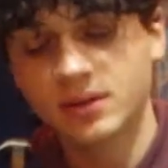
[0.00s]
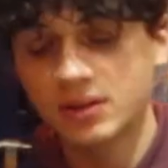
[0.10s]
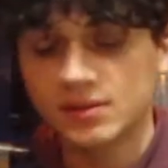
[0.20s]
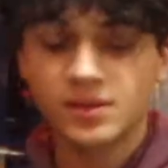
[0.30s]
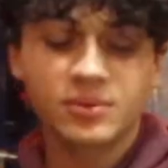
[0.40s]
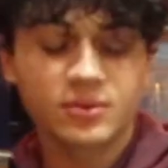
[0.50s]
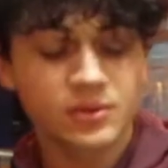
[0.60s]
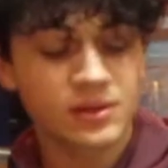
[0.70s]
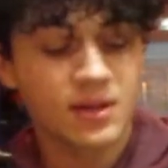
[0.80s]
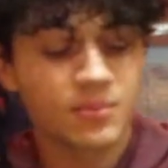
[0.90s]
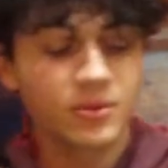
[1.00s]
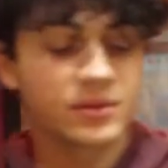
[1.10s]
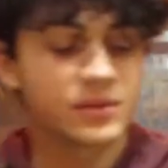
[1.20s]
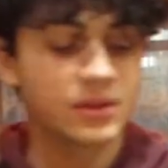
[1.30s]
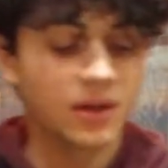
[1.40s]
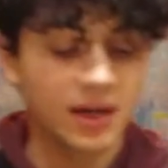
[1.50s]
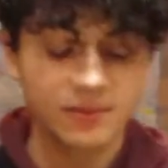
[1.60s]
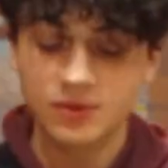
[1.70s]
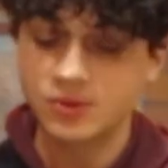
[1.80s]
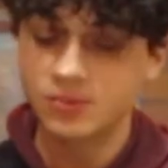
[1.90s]
than a typical skateboard, so you don't
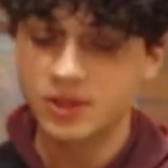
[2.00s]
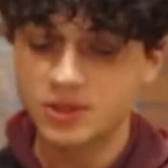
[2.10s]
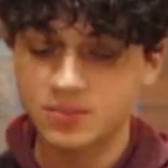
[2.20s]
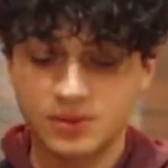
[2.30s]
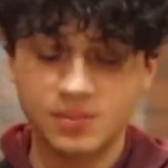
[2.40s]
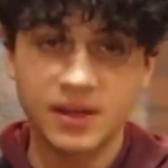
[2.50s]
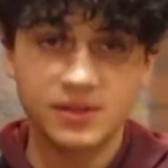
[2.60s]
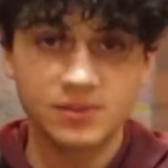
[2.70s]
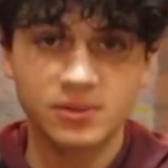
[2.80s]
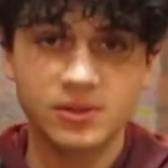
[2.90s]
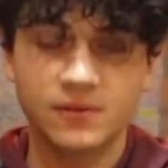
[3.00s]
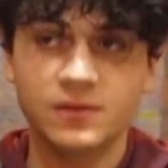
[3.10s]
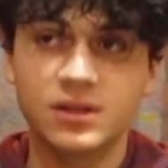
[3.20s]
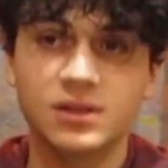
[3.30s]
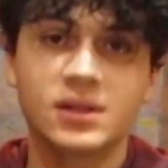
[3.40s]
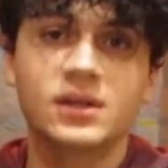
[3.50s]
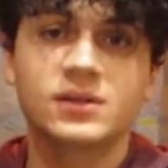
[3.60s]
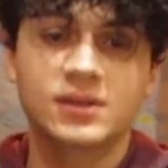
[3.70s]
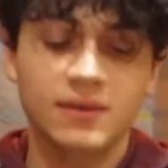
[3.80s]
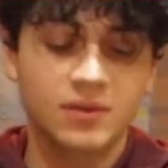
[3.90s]
have too much space to put your feet,
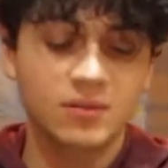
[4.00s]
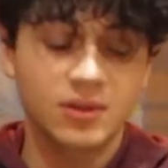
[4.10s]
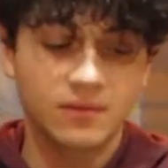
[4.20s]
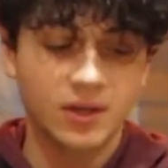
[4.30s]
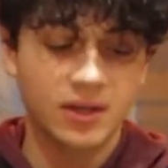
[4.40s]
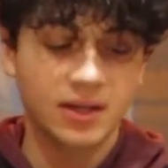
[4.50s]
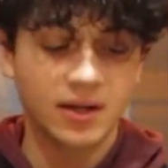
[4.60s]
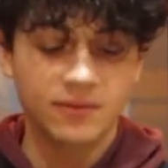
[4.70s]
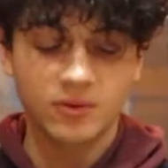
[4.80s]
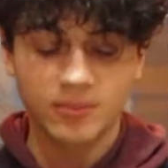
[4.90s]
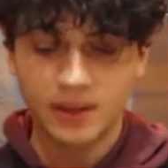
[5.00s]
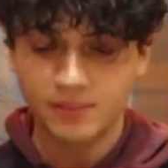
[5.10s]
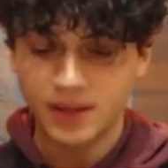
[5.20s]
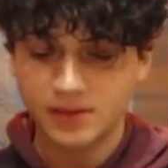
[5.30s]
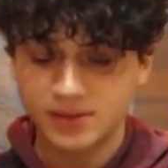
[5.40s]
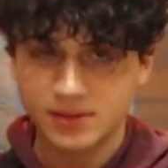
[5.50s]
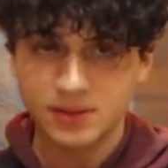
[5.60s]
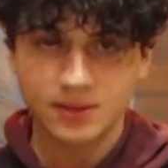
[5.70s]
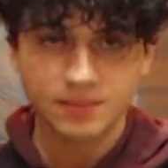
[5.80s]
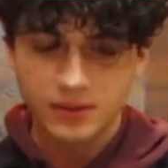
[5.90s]
so you have to be very careful about
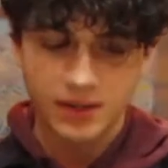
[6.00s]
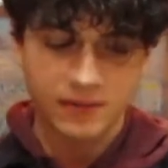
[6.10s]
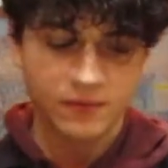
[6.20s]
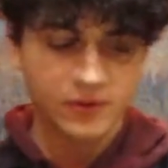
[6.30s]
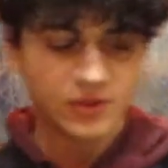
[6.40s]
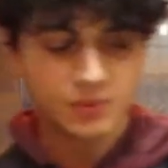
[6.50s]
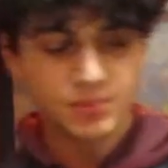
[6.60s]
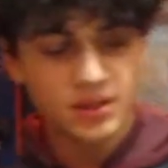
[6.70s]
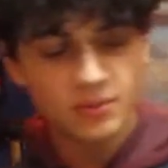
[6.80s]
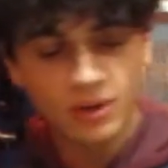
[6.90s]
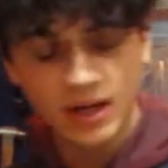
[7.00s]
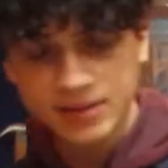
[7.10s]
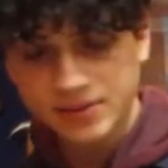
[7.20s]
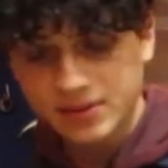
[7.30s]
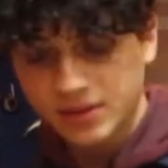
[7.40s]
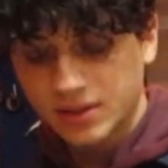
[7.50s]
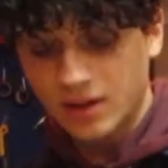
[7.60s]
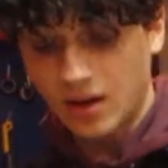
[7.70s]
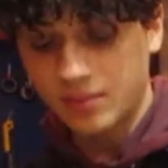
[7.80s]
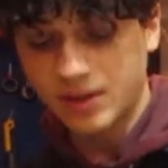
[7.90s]
balancing. Like for speed wise,
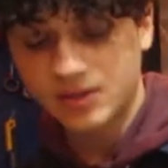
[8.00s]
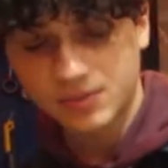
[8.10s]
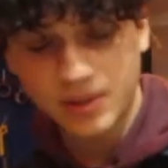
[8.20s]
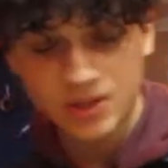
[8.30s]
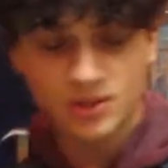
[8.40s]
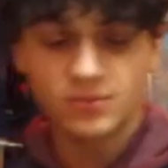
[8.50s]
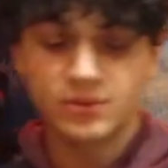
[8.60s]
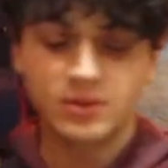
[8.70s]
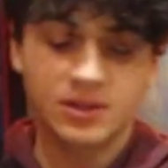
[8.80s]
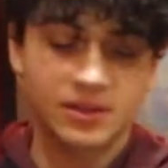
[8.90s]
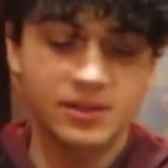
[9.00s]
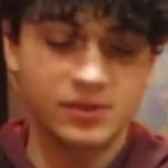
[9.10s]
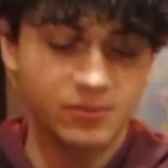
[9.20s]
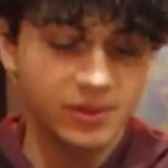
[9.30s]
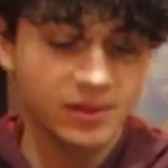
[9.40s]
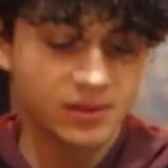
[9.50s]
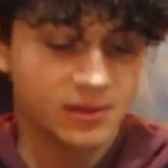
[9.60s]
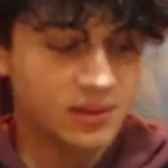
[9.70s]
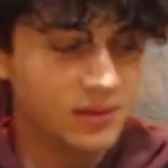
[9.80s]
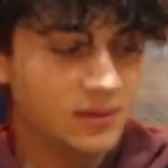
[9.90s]
especially when you get these
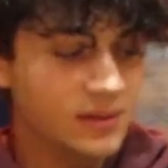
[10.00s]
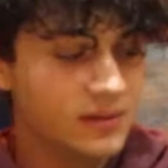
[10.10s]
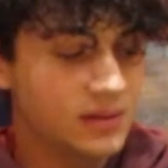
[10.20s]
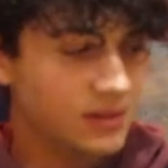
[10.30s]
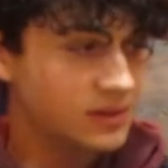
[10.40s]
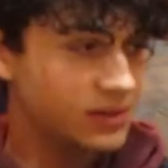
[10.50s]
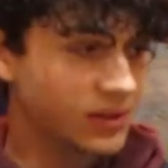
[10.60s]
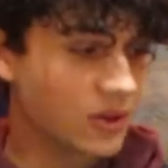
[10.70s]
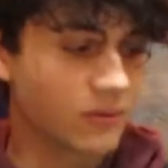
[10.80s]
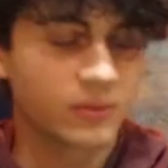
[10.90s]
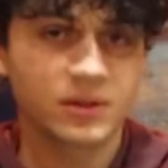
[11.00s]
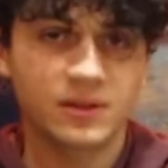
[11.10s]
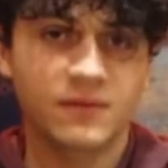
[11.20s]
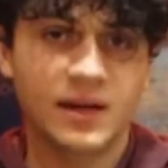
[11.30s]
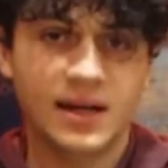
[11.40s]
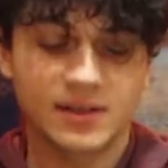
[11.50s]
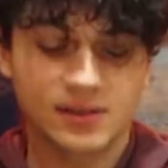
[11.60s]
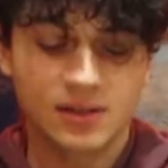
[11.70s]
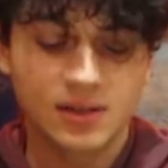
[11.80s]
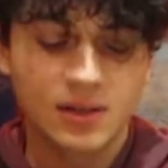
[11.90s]
wheels, these things can go really fast.